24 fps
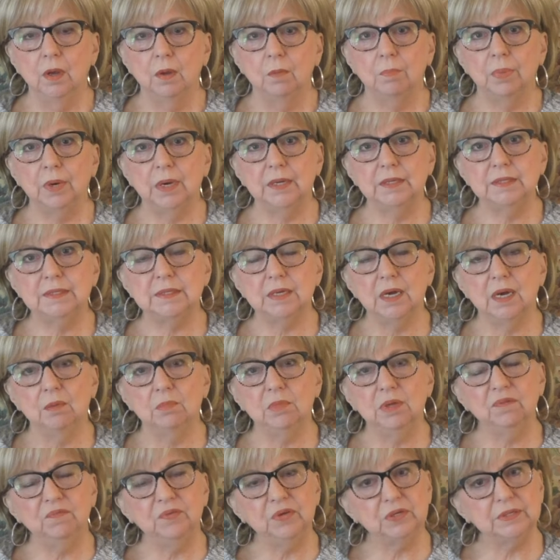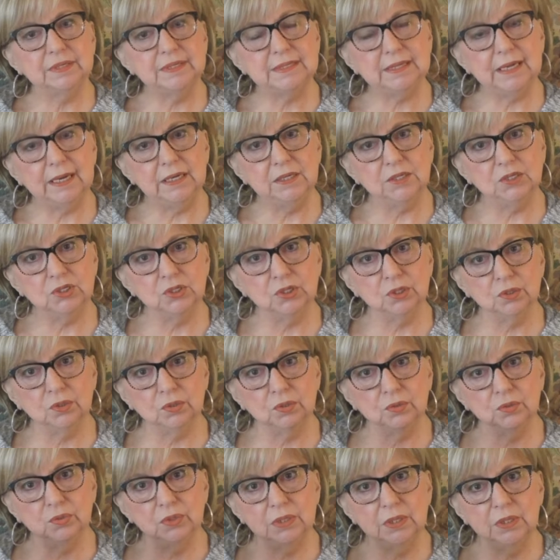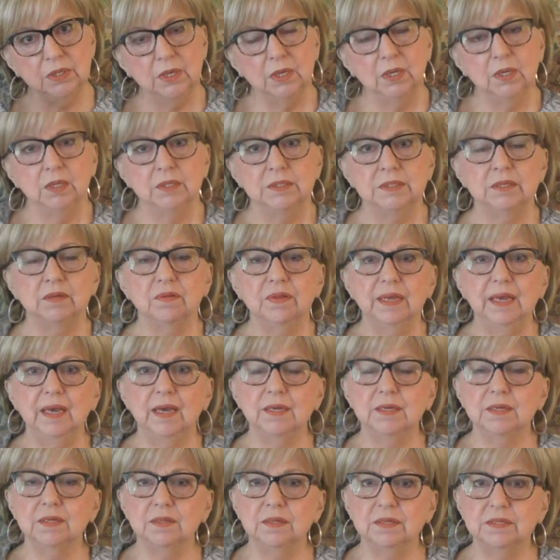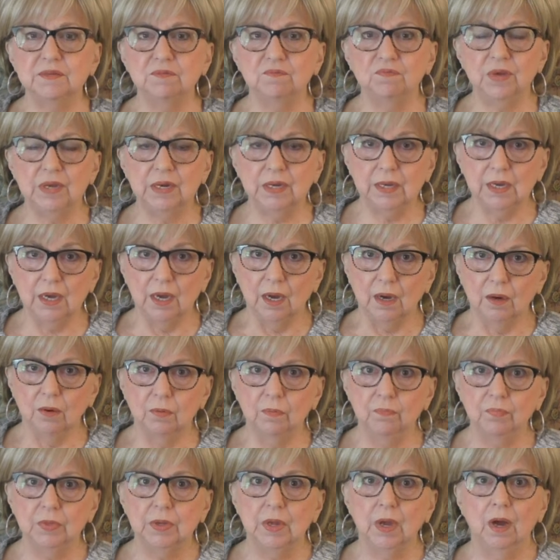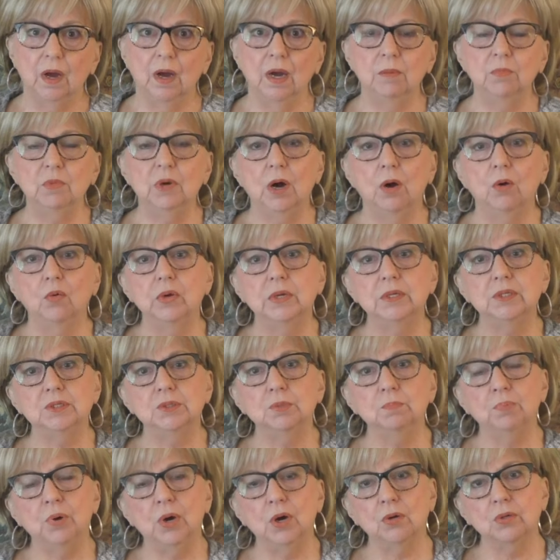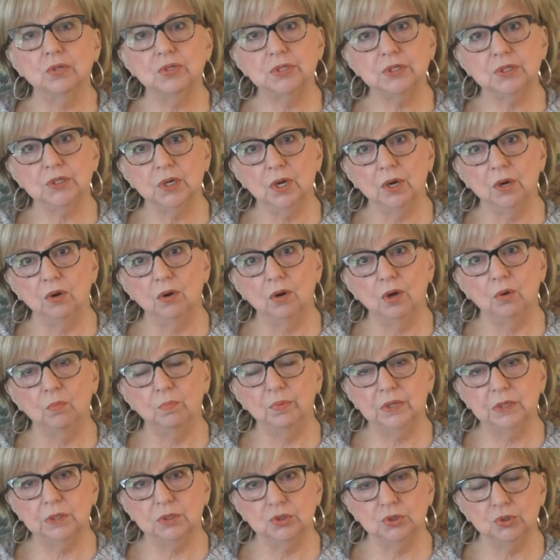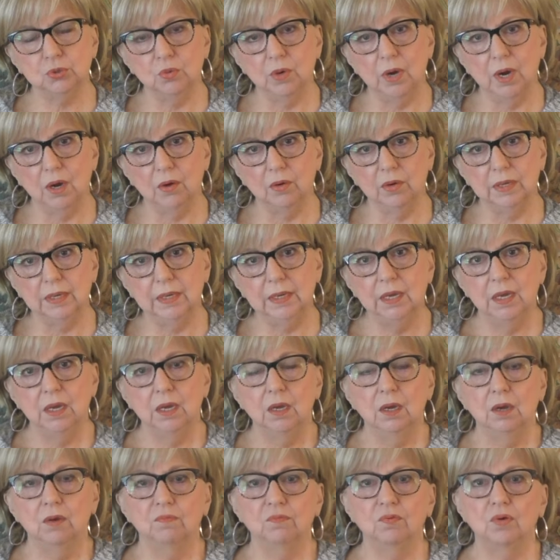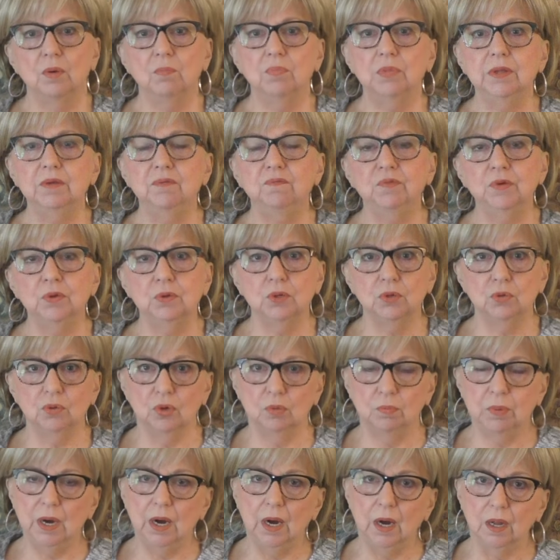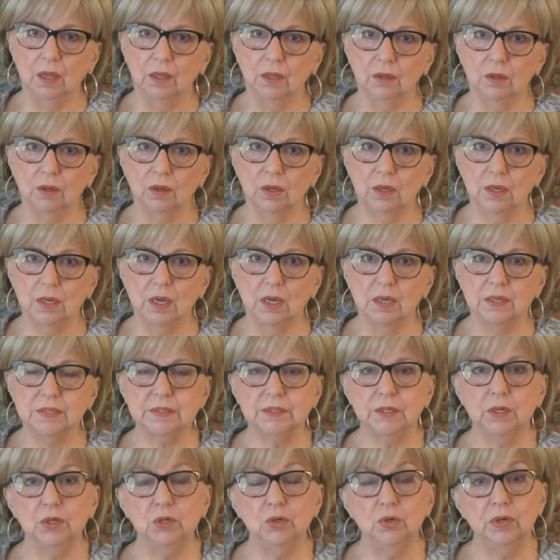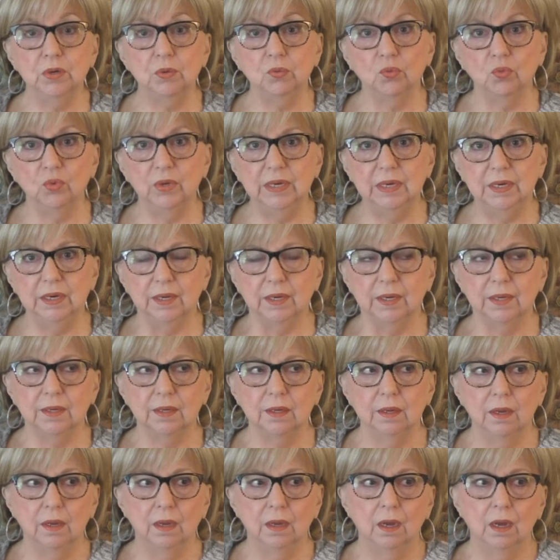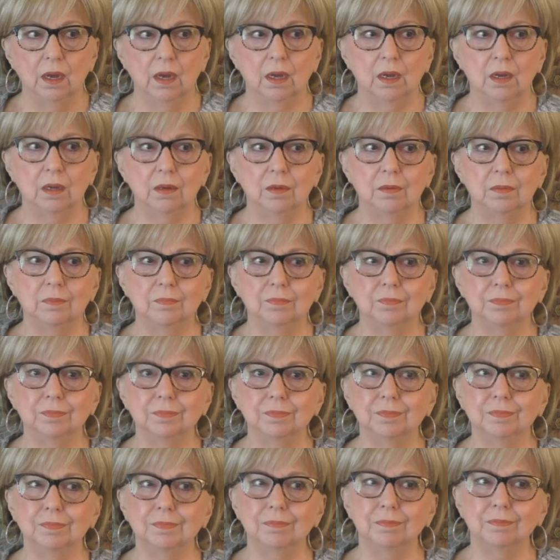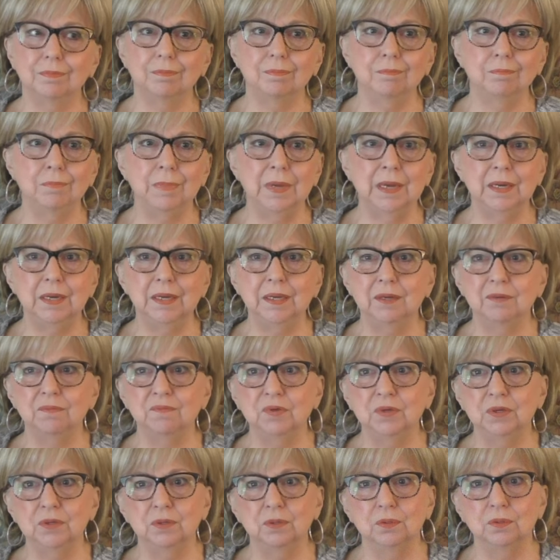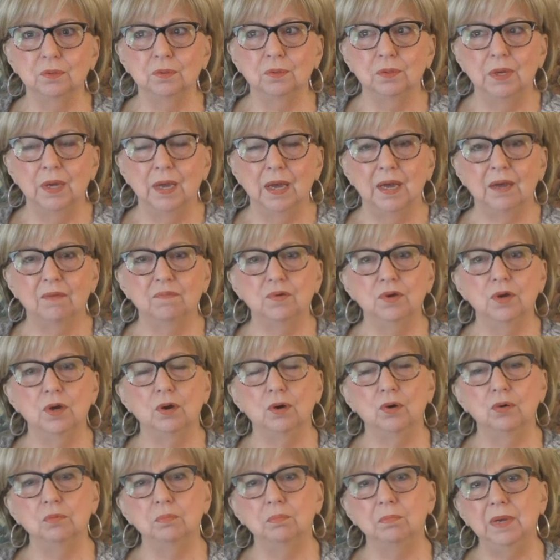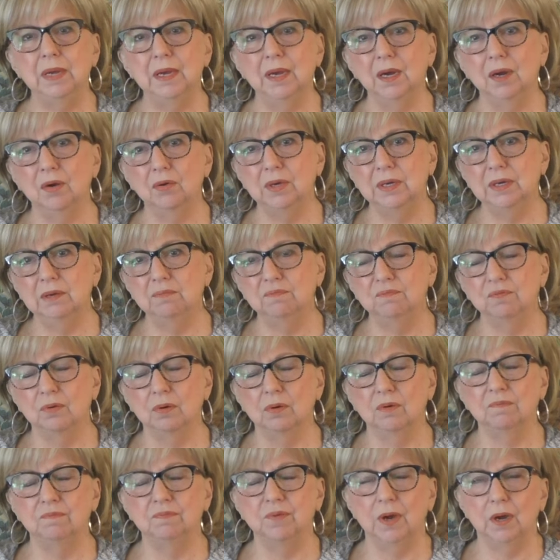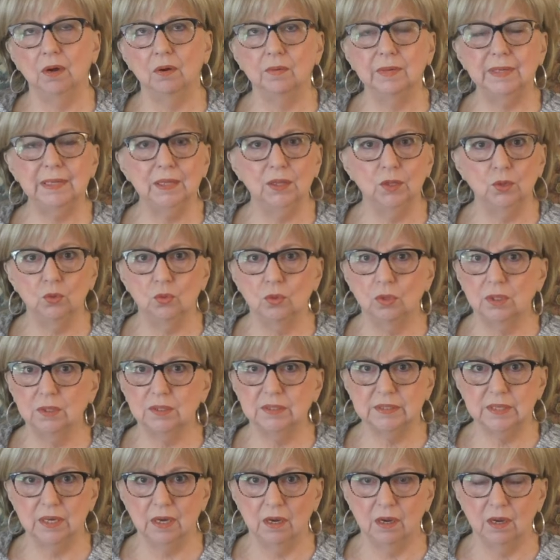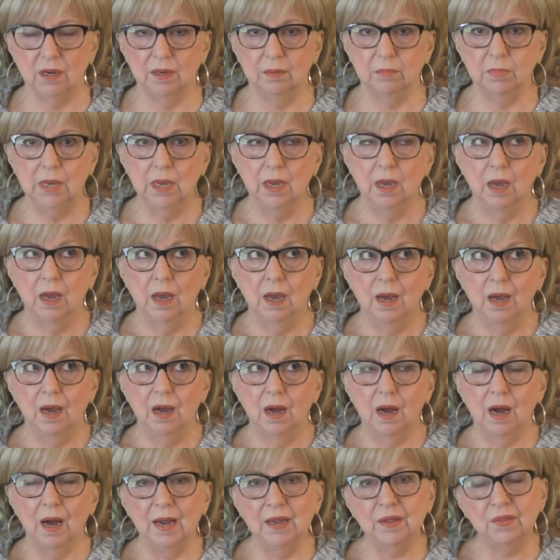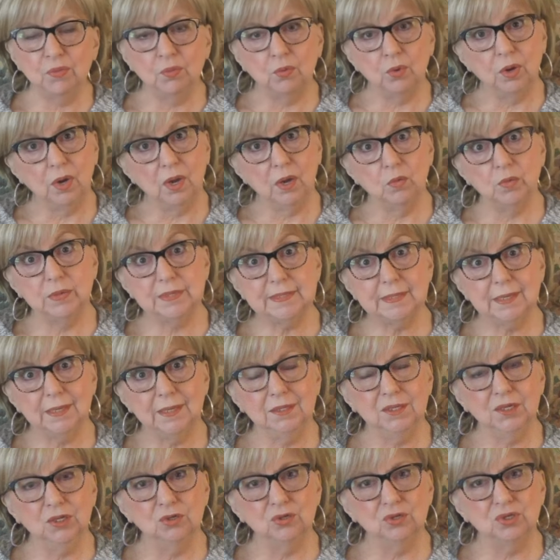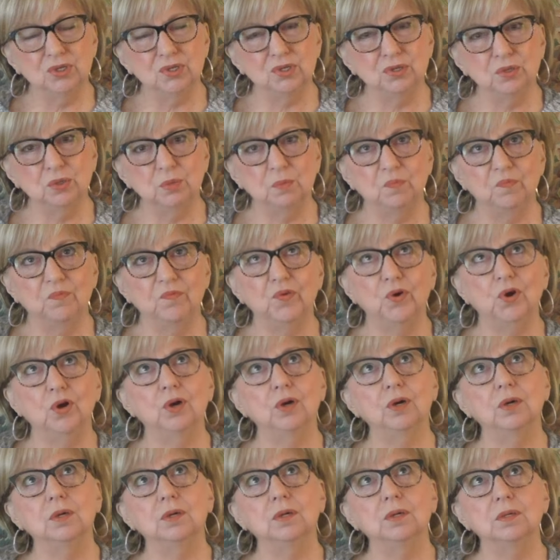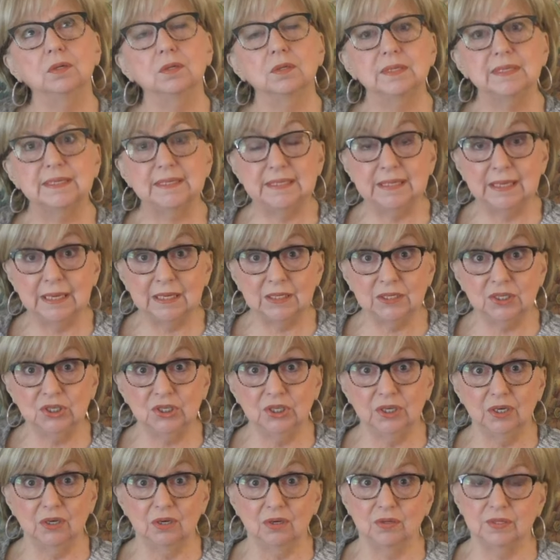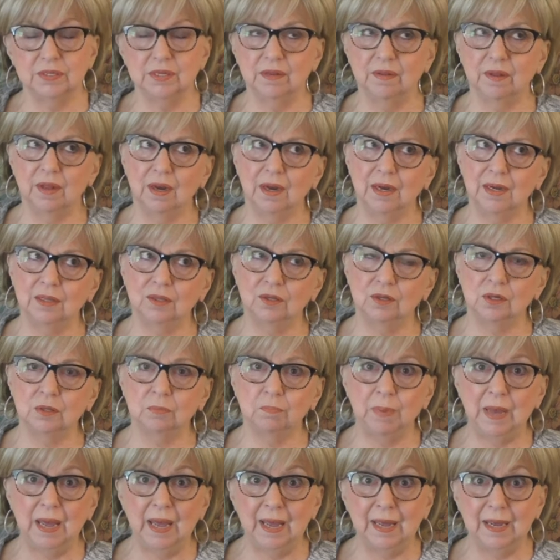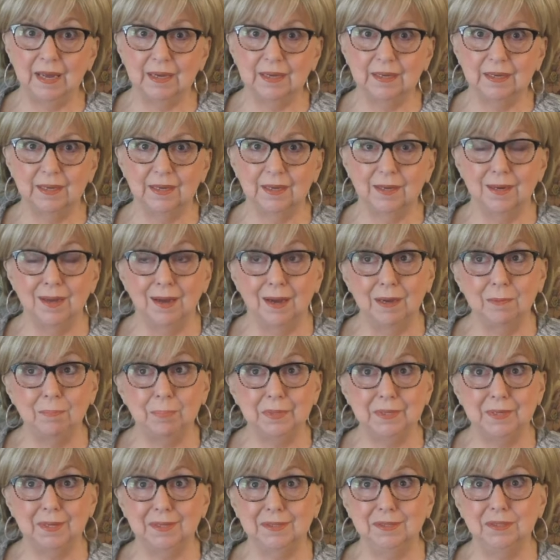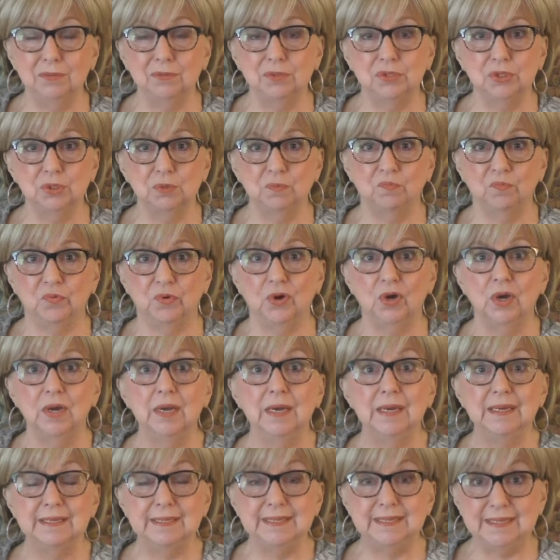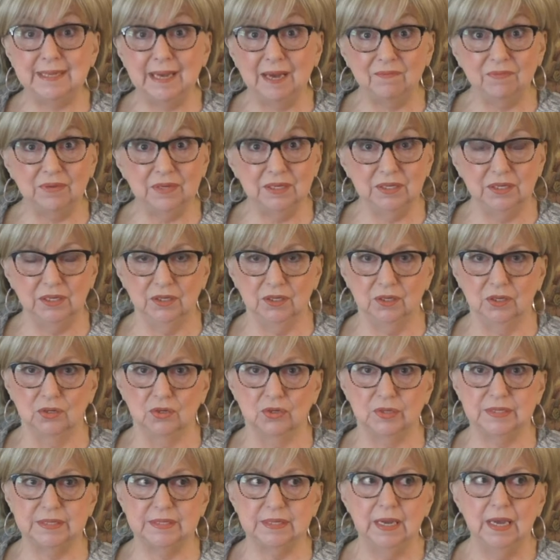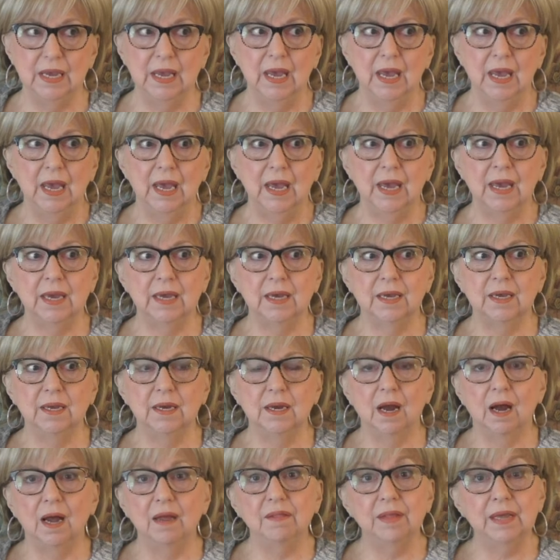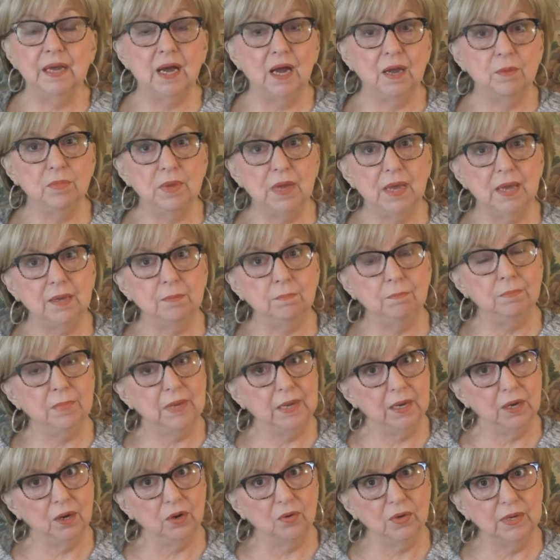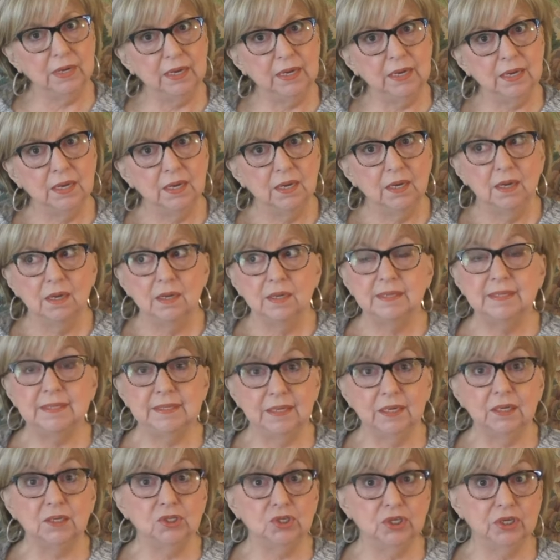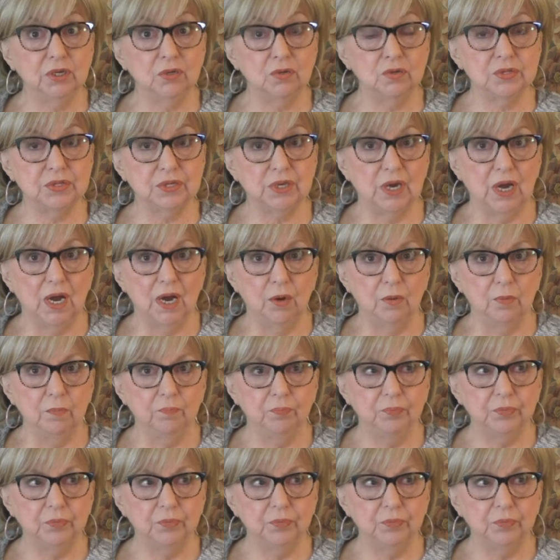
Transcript: But um, if you'll stay tuned till the end of this video, I'm going to post her obituary from the funeral parlor uh, so you can read it. Um, many of you have known Mary for a very long time. I thought I was on YouTube for six years, and then I look back and I've been on YouTube for seven years. And I think I met Mary six years ago.